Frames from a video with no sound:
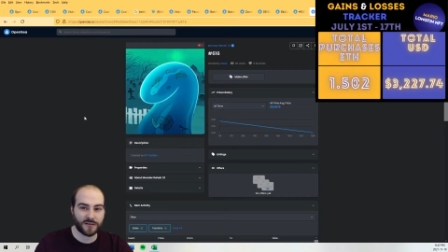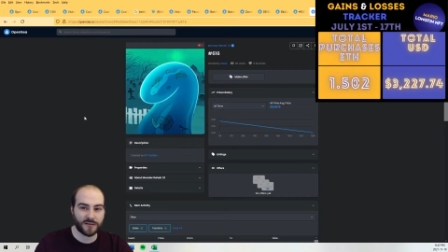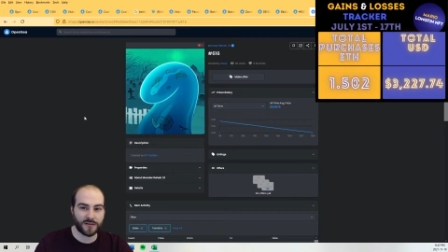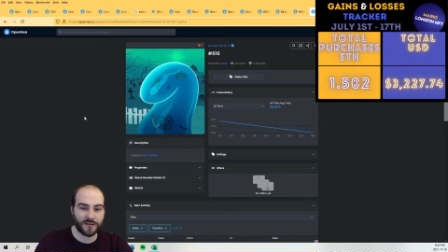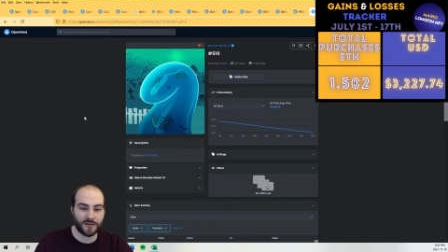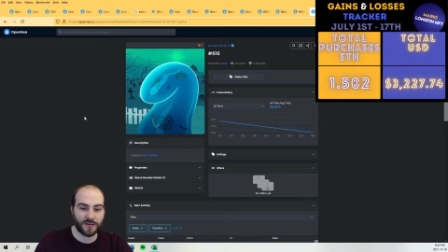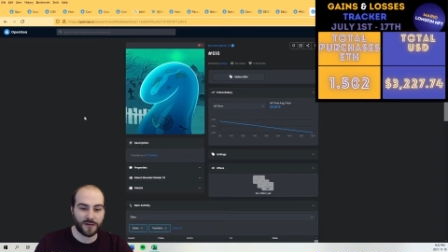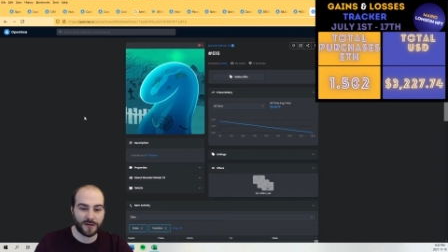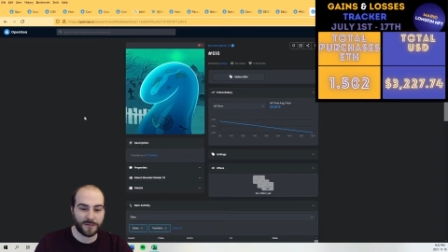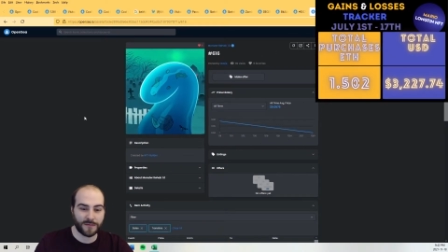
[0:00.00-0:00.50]
a
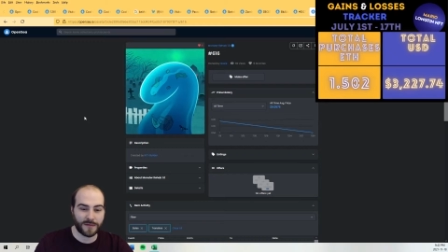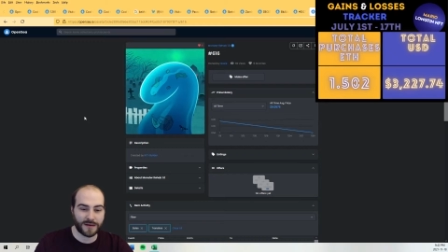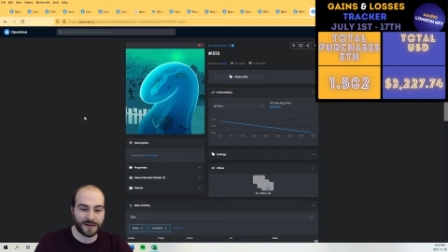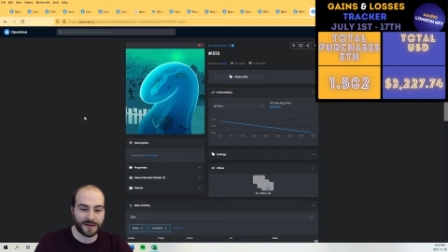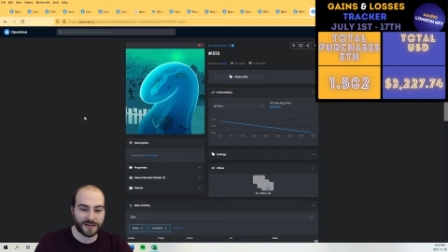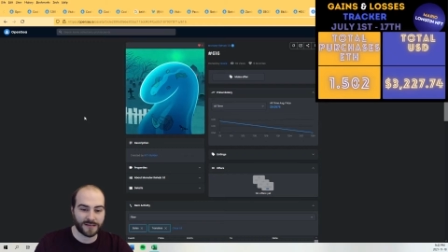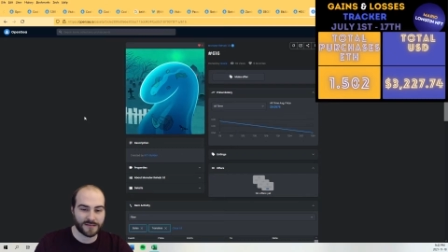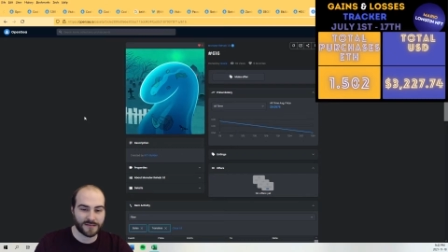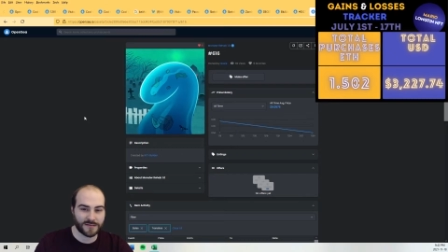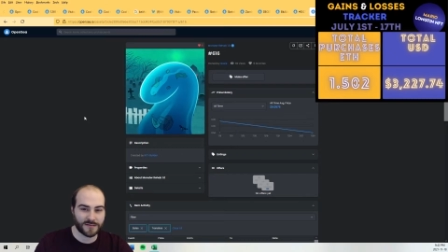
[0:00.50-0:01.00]
lot of money,
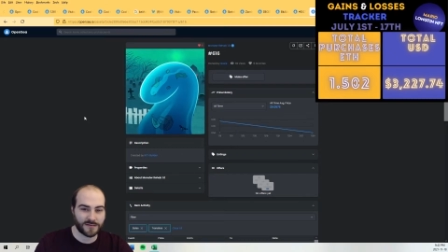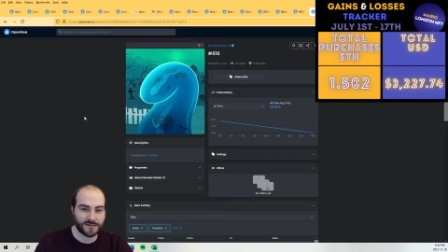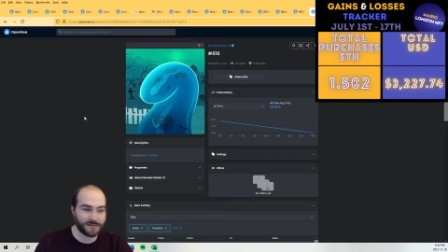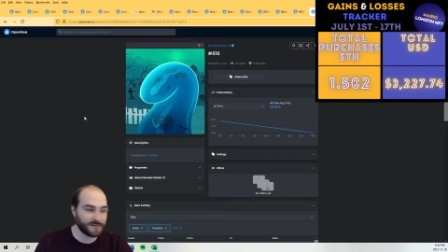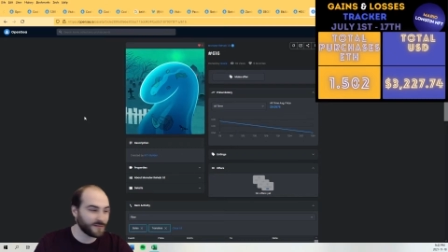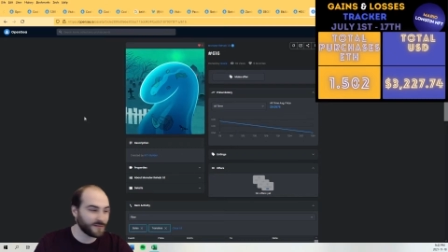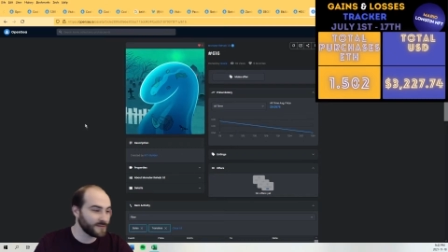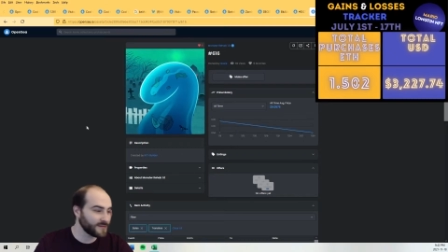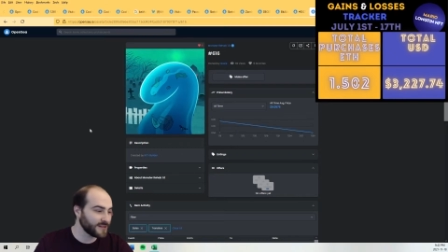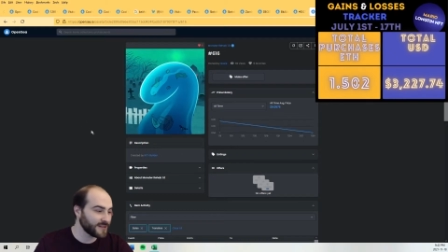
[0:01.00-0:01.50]
so it
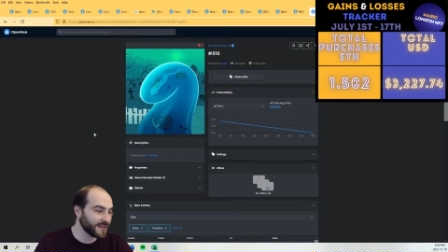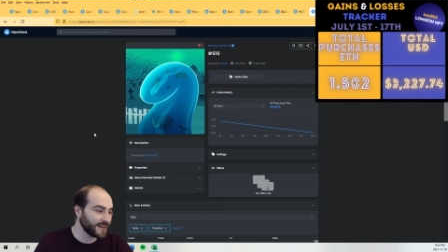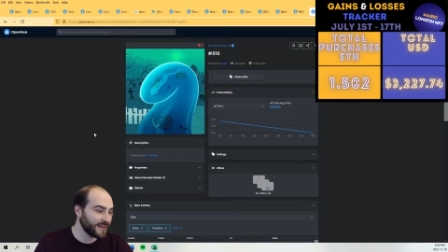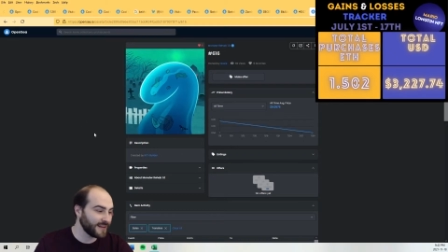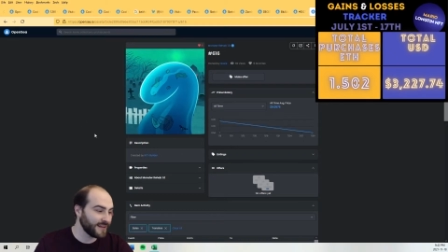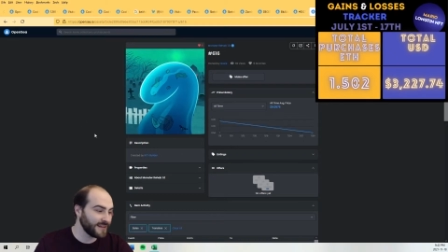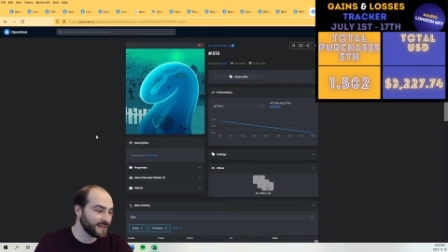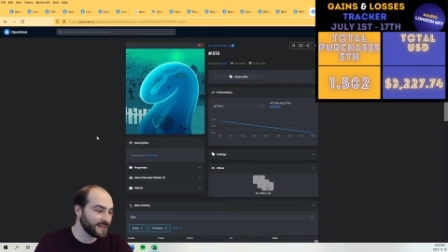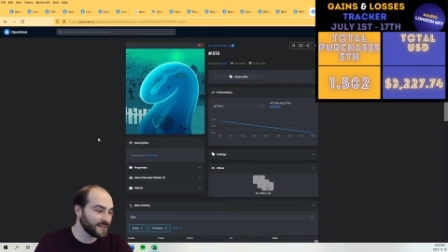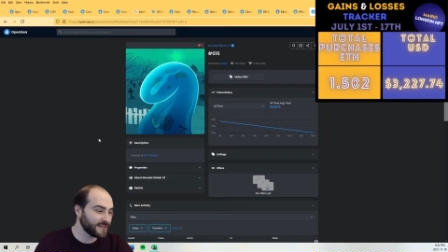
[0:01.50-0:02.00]
was like
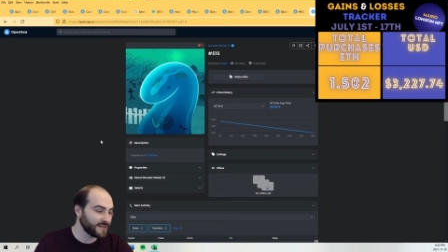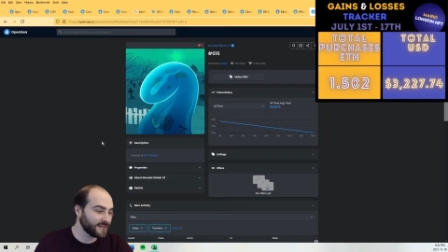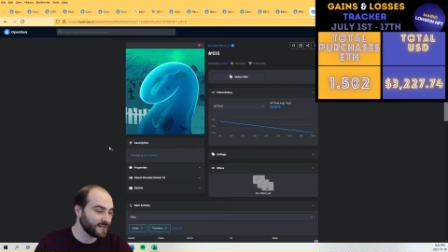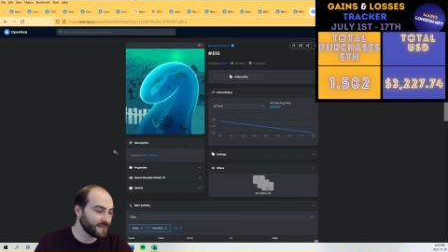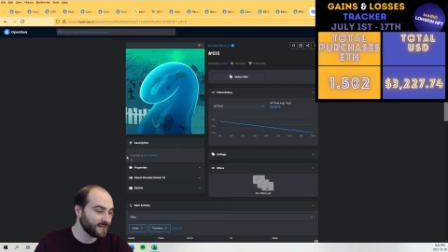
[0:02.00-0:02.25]
easy